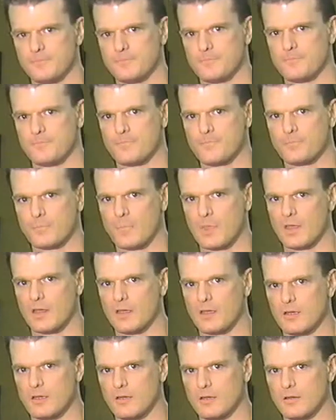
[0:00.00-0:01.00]

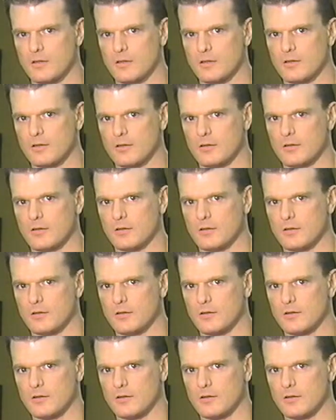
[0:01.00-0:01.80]
(silence)